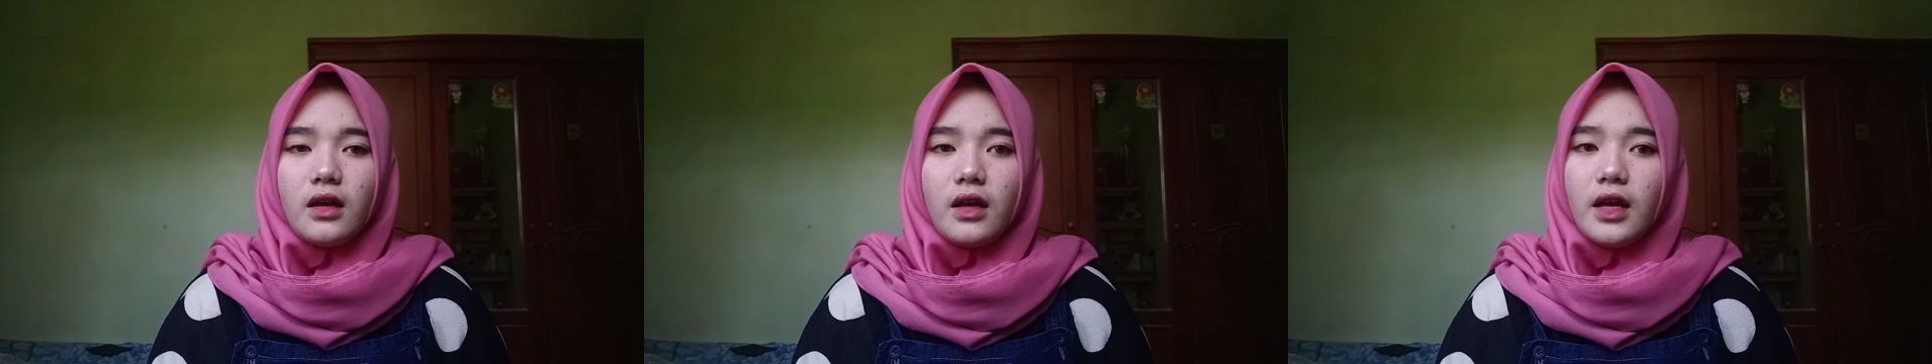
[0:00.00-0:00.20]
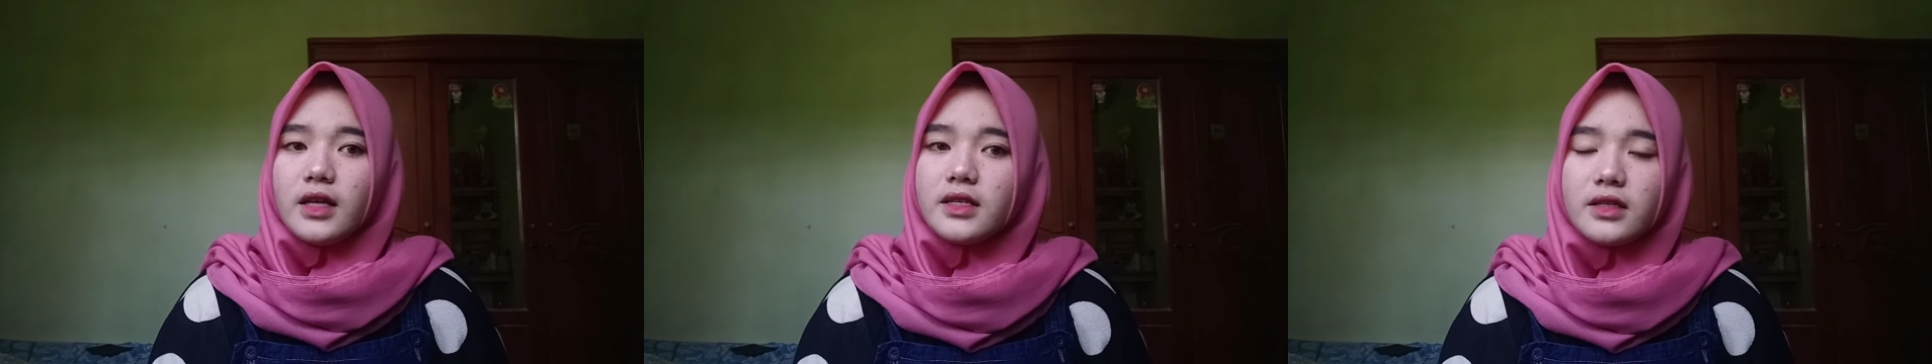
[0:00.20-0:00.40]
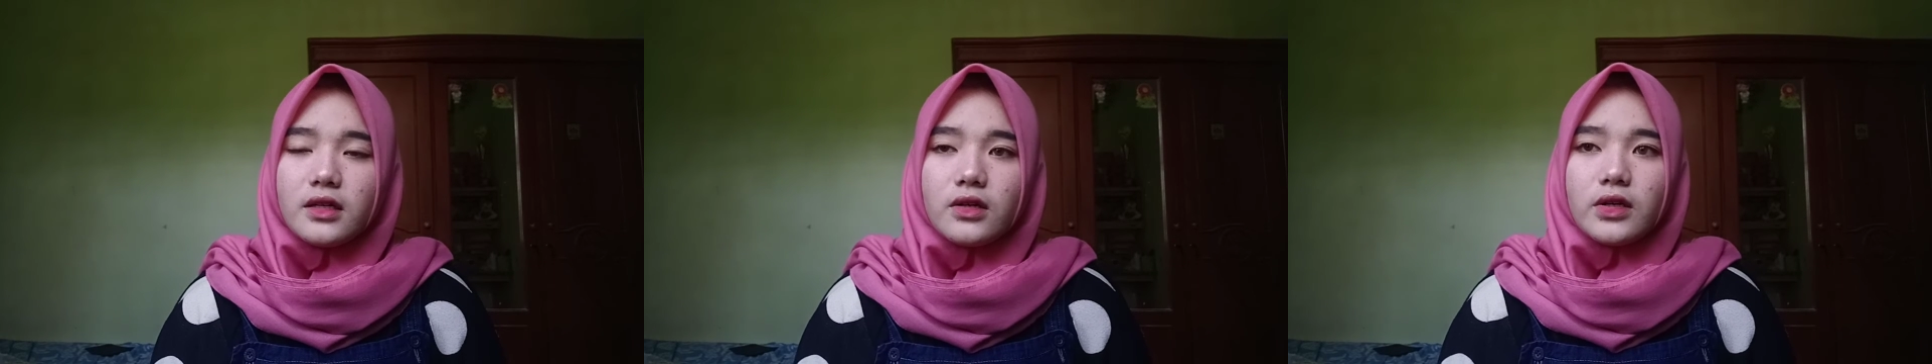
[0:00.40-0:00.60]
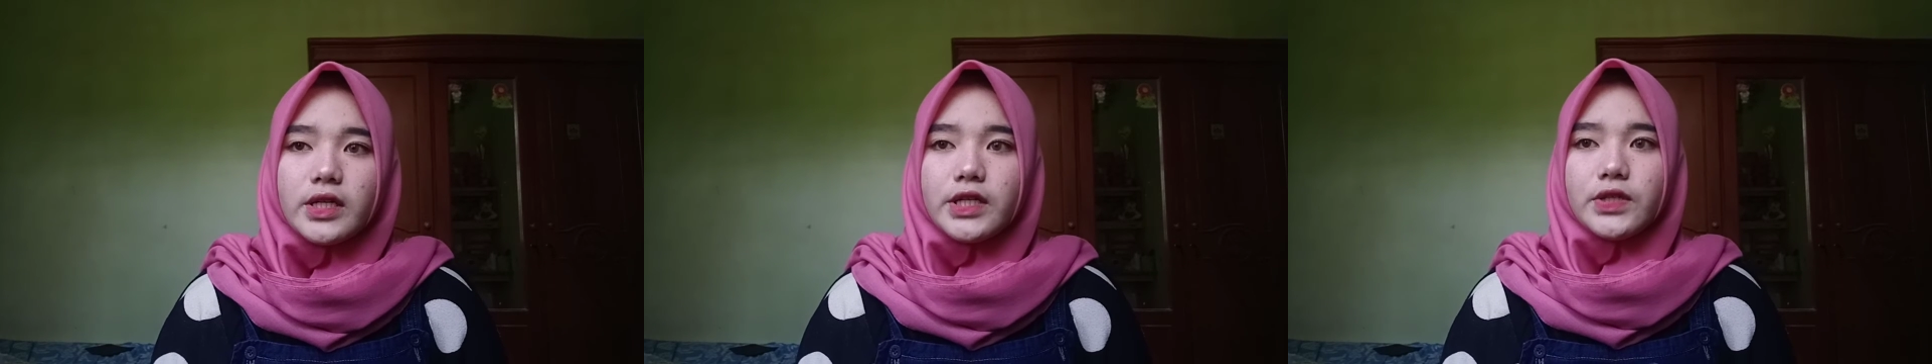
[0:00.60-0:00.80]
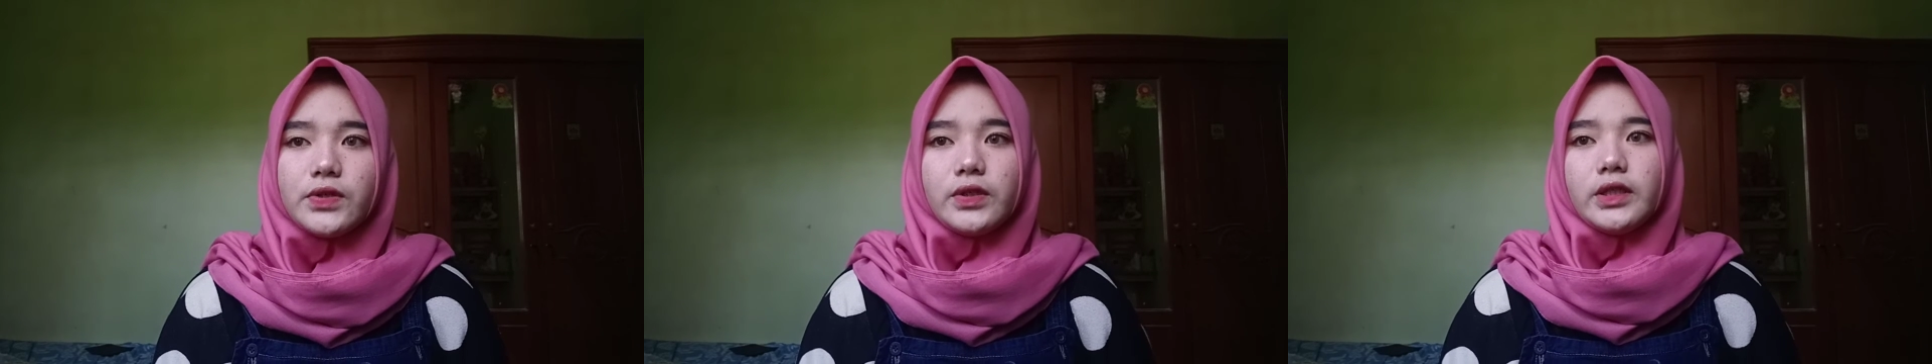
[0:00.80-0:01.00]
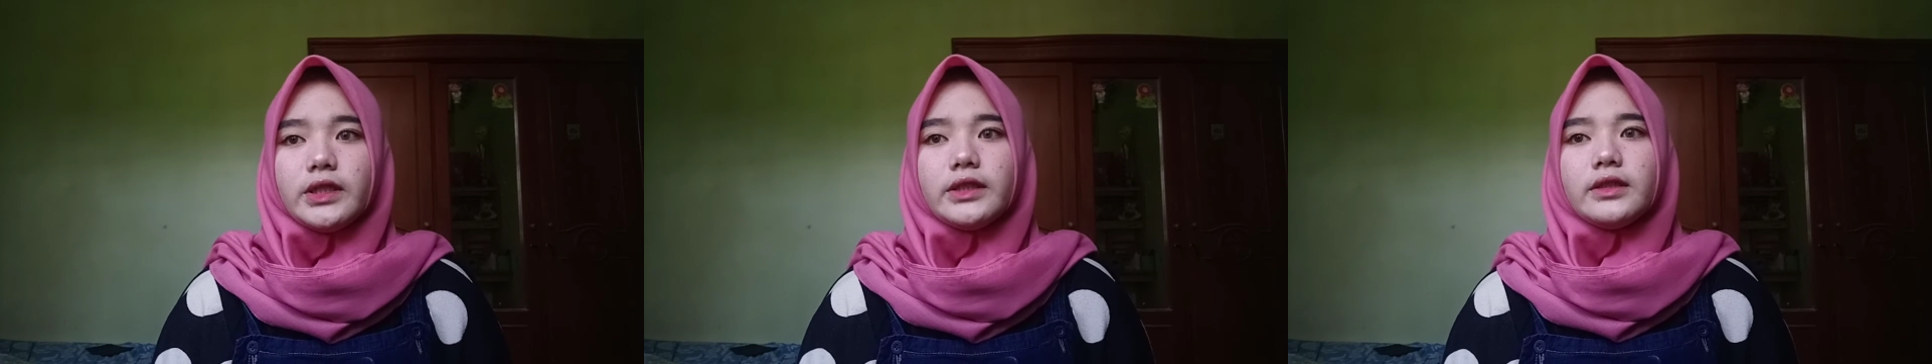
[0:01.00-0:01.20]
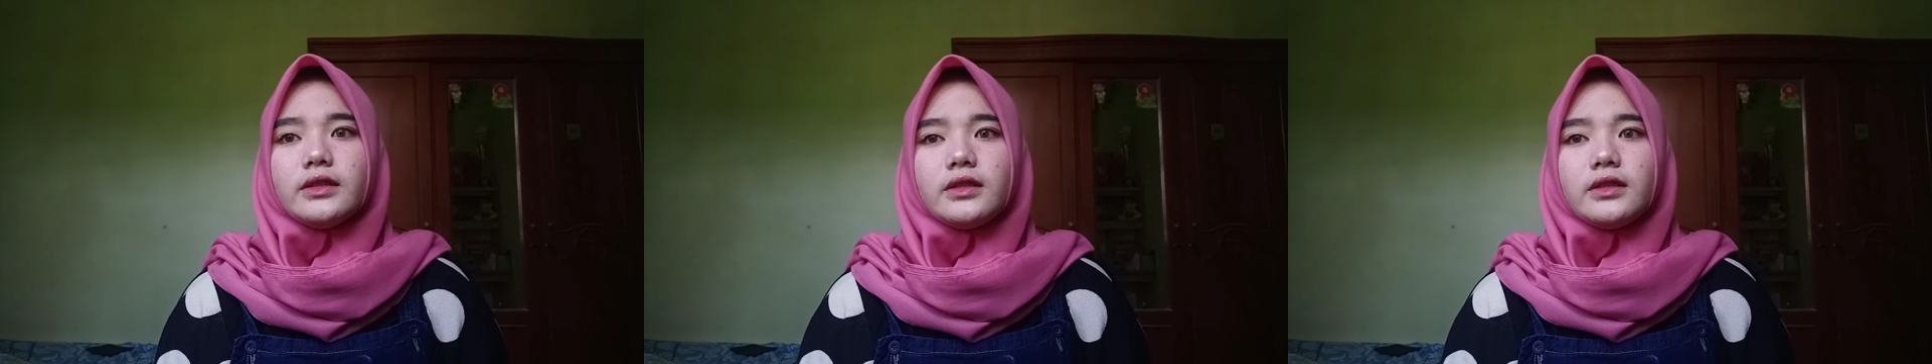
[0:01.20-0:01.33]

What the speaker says: As a result,